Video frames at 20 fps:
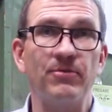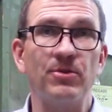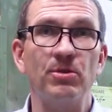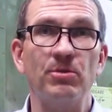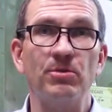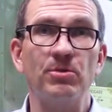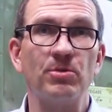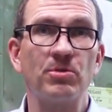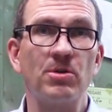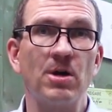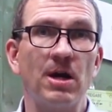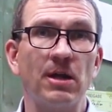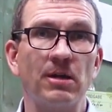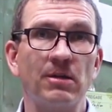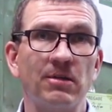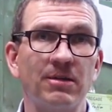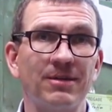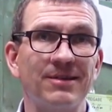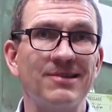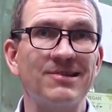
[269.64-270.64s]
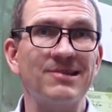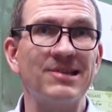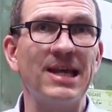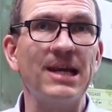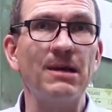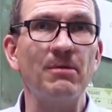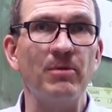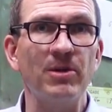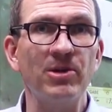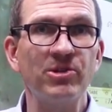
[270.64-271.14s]
you can't
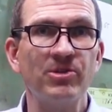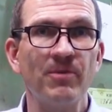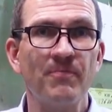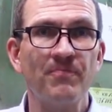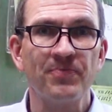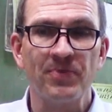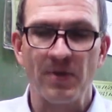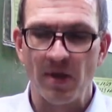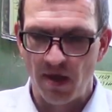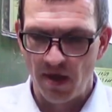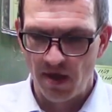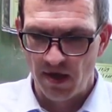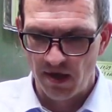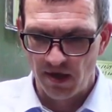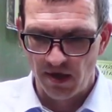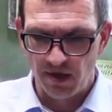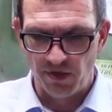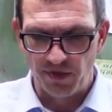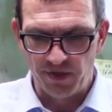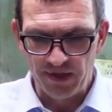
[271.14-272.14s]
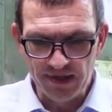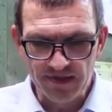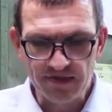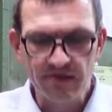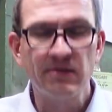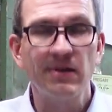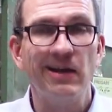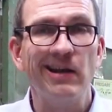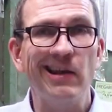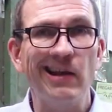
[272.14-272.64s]
distinguish
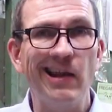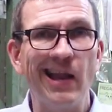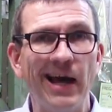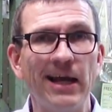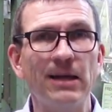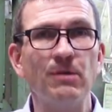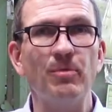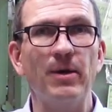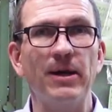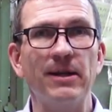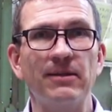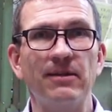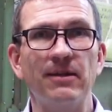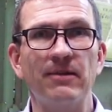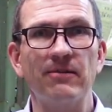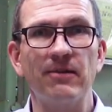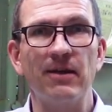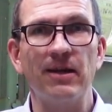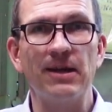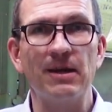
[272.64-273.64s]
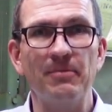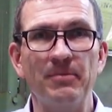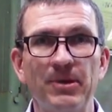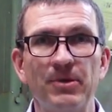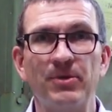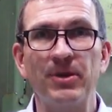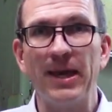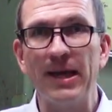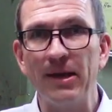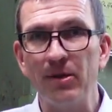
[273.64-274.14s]
this lightweight design. I mean,
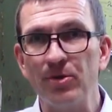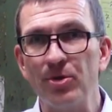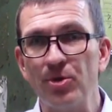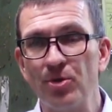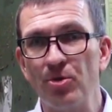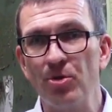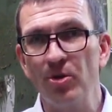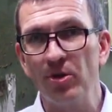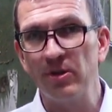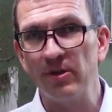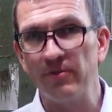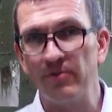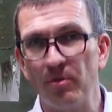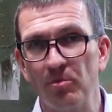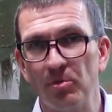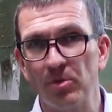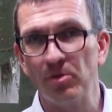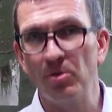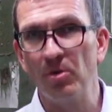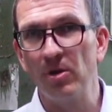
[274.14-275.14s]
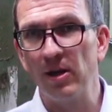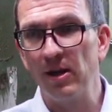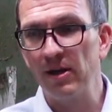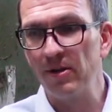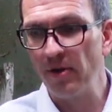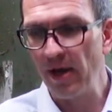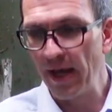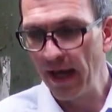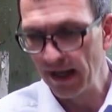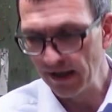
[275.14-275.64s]
you could if you would hold it in
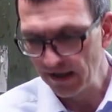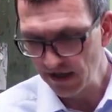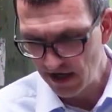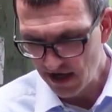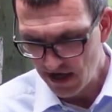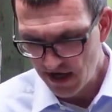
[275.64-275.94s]
your hand,